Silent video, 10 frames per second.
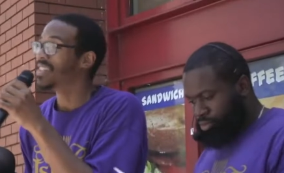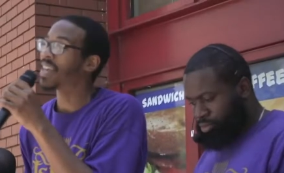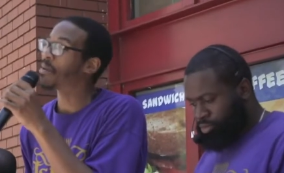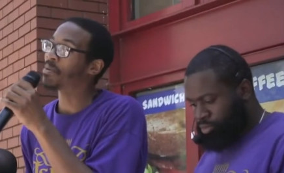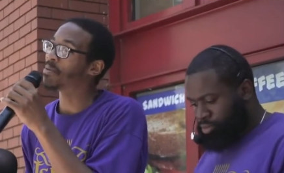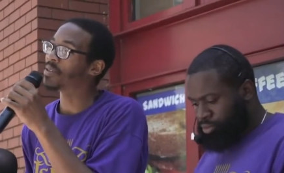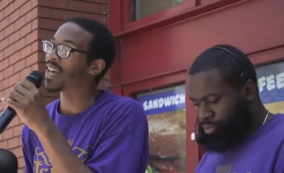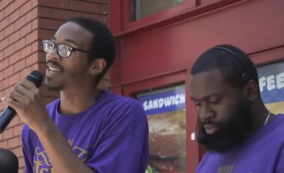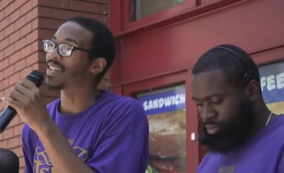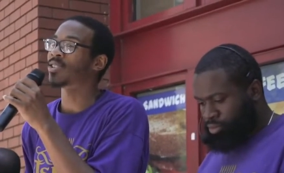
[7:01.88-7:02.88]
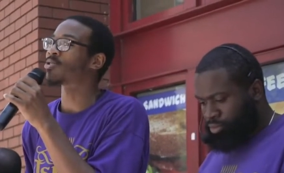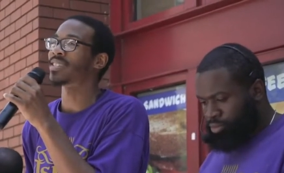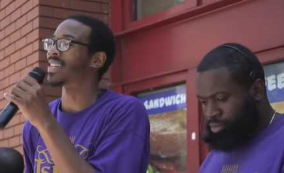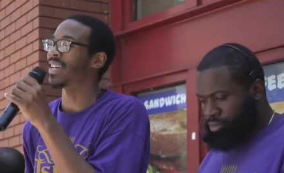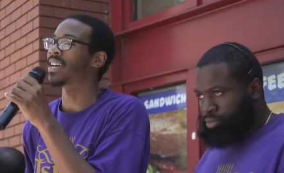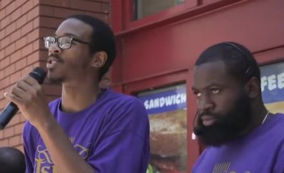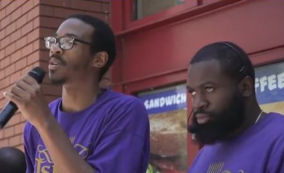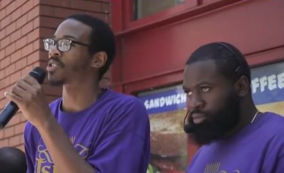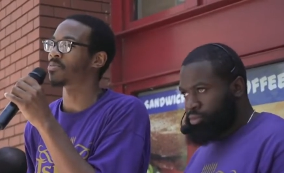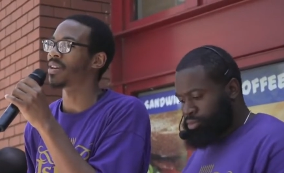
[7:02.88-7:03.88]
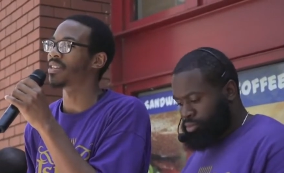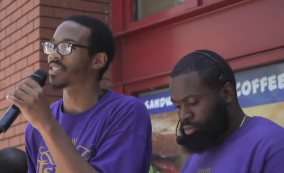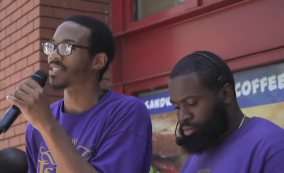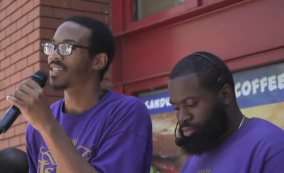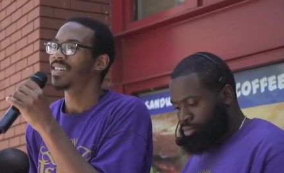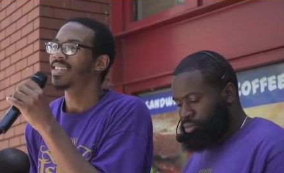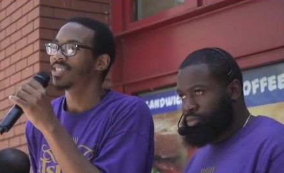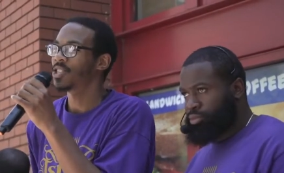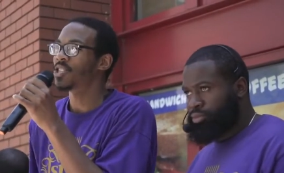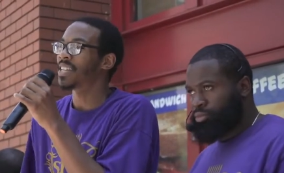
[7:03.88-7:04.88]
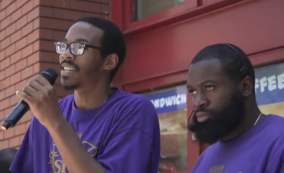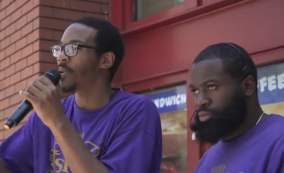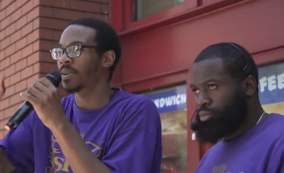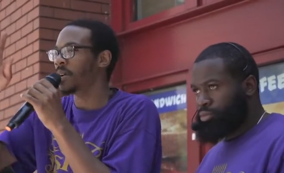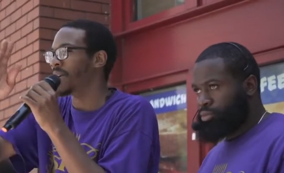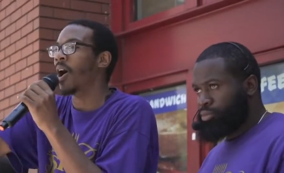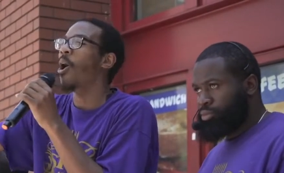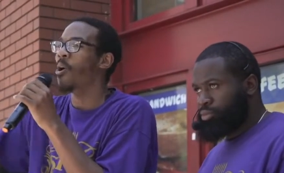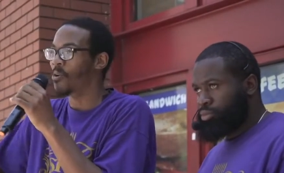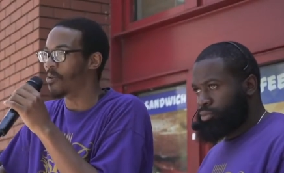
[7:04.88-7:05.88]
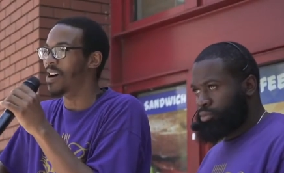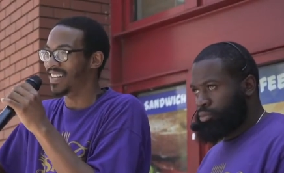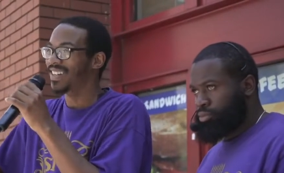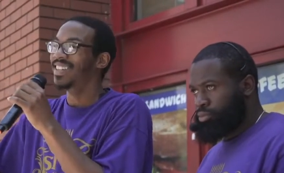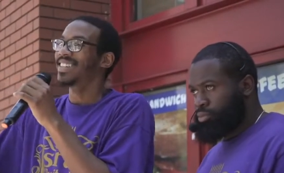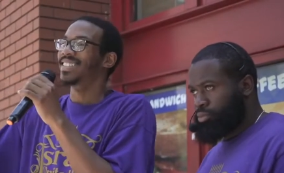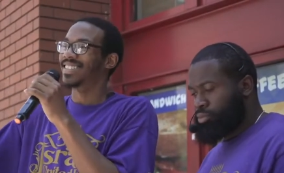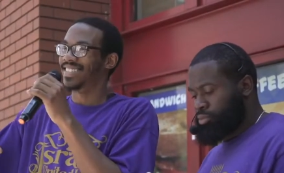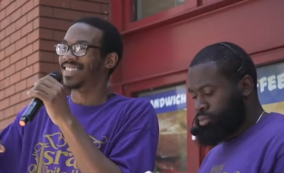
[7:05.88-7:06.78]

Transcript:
Speaker 1: you can't be with you can't. There's no such thing as interracial yeah, marriage. Yeah, right. So you shouldn't deal with them at all. Yeah, that's right. That's